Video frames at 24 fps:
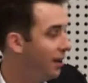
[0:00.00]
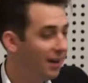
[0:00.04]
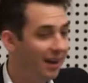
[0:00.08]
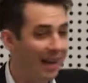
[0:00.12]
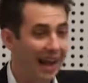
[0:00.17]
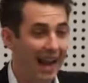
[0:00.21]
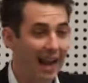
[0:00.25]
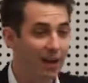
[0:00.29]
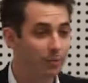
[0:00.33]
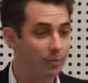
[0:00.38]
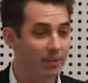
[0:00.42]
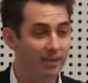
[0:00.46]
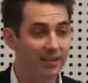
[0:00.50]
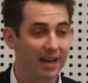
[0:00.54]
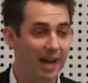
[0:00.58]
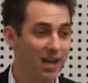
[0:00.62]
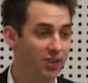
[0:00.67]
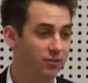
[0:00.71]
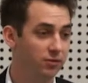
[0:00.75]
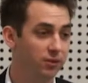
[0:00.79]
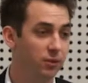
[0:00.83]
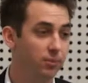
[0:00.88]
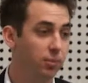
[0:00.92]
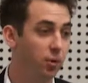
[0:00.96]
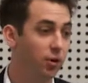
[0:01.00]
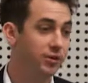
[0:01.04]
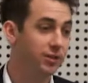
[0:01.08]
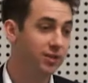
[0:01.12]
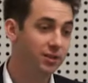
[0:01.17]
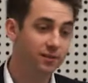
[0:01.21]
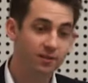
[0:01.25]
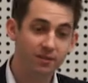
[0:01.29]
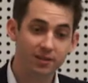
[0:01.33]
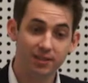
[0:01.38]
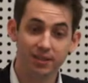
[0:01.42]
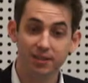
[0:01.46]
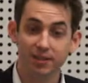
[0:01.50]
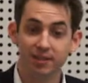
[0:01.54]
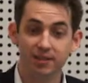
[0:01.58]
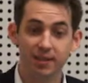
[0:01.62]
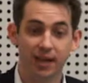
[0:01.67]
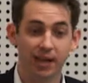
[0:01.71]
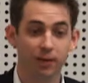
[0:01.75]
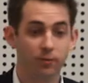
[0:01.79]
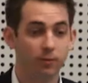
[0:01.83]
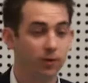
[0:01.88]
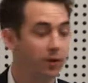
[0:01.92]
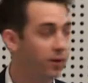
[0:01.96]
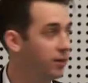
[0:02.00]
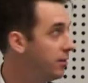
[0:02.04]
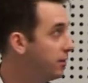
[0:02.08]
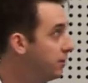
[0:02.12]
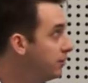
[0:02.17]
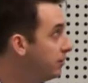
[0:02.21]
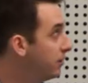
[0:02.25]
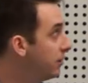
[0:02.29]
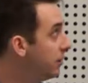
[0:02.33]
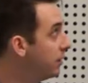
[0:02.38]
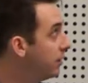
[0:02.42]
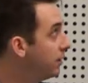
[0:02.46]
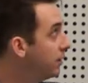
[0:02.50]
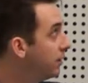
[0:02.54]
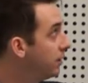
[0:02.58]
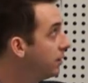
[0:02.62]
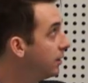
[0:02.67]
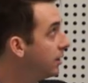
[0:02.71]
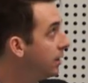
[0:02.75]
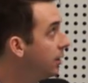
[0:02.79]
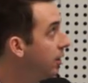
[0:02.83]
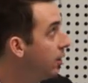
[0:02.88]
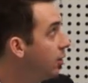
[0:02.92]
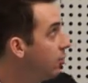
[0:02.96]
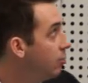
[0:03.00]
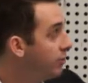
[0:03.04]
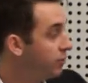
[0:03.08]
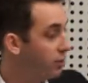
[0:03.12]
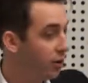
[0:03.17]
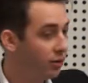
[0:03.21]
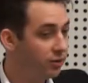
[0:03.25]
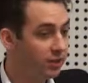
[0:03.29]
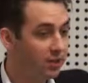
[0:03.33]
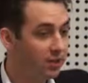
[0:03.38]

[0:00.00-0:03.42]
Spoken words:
And we've been cash flow positive since day 1. We've gone to